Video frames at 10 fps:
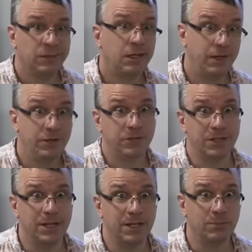
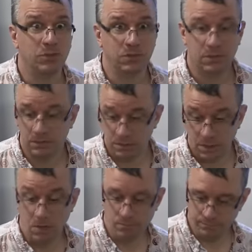Understandable.
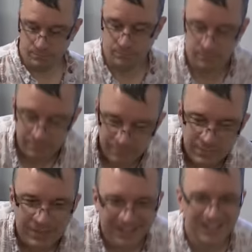Oh!
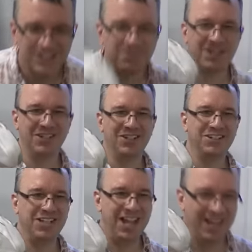Here's my shoes.